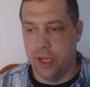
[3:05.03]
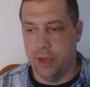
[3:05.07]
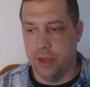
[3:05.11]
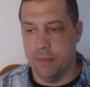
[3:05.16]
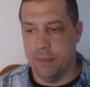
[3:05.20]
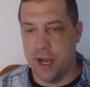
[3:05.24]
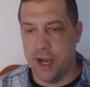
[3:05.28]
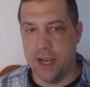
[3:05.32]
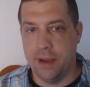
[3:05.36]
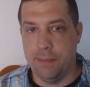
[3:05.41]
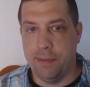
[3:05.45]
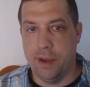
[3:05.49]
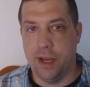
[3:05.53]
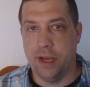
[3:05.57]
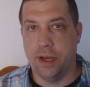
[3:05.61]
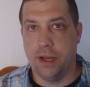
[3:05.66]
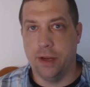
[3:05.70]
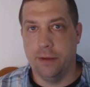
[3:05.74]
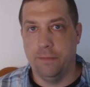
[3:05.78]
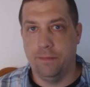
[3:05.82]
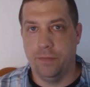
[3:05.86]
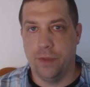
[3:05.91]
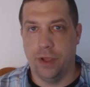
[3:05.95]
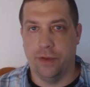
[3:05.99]
In my
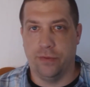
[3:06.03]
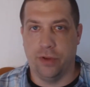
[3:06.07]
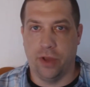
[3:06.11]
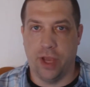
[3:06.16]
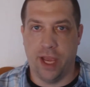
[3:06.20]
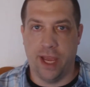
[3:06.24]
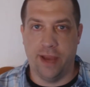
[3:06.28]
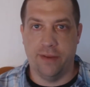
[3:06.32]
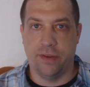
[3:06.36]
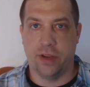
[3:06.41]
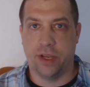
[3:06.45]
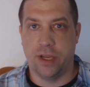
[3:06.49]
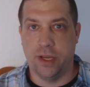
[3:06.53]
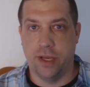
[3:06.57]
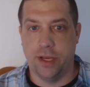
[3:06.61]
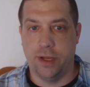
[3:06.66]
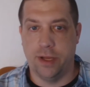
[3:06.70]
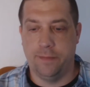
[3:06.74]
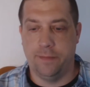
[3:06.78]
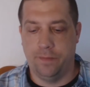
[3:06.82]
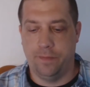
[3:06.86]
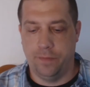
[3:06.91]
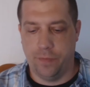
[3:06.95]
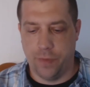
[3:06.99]
opinion, if you have a
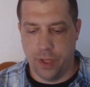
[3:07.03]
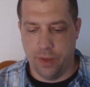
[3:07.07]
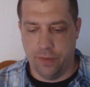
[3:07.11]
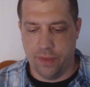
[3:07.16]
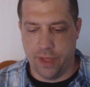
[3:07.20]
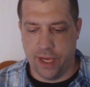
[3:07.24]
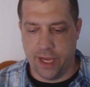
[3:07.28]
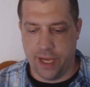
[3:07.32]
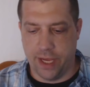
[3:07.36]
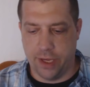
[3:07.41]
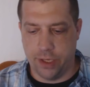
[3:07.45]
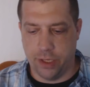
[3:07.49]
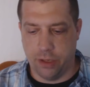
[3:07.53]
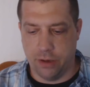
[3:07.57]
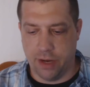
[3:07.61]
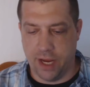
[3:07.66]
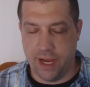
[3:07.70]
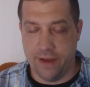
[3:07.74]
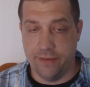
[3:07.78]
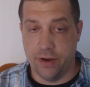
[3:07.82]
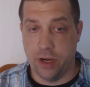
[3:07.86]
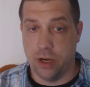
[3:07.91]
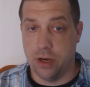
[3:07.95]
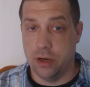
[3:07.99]
kid that
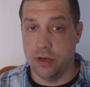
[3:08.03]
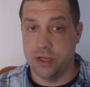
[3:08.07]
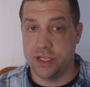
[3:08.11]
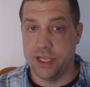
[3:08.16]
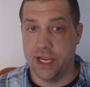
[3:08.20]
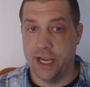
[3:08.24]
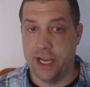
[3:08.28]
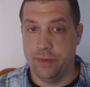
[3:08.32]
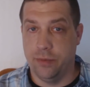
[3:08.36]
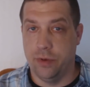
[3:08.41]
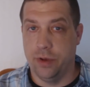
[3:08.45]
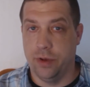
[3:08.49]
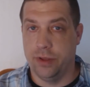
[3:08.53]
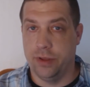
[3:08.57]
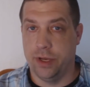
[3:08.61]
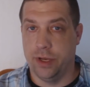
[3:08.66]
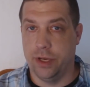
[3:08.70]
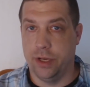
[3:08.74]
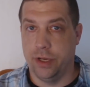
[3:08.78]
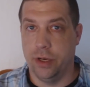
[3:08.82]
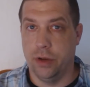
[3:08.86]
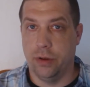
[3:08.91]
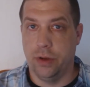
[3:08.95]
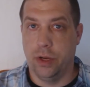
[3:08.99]
you're having a hard time with
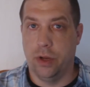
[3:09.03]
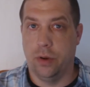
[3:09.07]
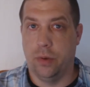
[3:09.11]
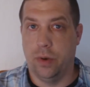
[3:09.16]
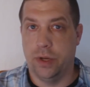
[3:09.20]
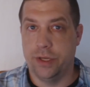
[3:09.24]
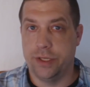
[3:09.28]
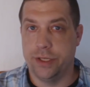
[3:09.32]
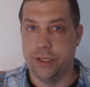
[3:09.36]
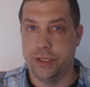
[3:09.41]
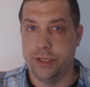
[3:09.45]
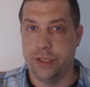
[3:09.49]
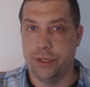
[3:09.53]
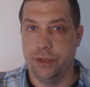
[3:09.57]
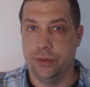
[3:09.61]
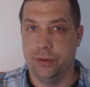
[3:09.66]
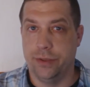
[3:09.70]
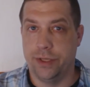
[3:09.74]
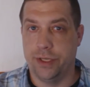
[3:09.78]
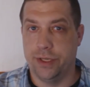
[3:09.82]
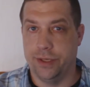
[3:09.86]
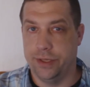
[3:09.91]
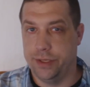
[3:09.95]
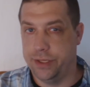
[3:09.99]
and you don't know what to
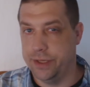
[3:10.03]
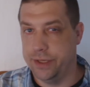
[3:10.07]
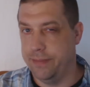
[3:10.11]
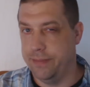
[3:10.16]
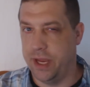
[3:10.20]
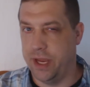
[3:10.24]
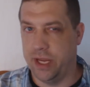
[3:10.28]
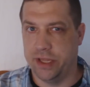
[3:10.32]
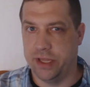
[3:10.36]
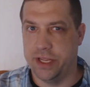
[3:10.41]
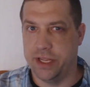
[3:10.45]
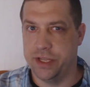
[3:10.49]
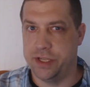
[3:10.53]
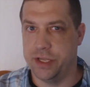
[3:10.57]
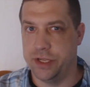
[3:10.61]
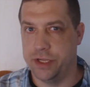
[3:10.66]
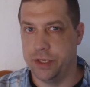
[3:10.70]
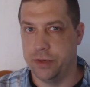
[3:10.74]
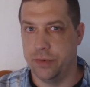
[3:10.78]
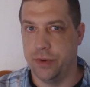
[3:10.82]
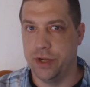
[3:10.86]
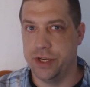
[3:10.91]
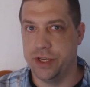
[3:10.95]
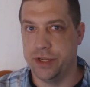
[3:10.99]
do to make that
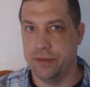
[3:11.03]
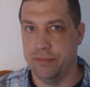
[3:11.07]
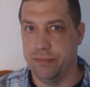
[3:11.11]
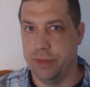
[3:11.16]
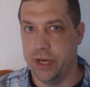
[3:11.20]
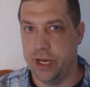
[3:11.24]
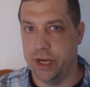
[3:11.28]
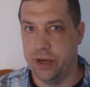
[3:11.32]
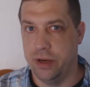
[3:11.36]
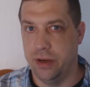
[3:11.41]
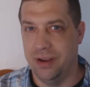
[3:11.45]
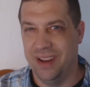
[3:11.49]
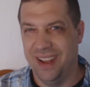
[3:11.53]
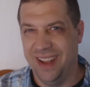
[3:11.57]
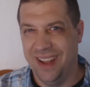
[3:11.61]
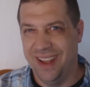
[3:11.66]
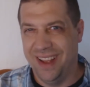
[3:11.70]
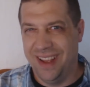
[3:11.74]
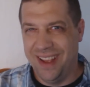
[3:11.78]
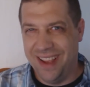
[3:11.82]
situation better,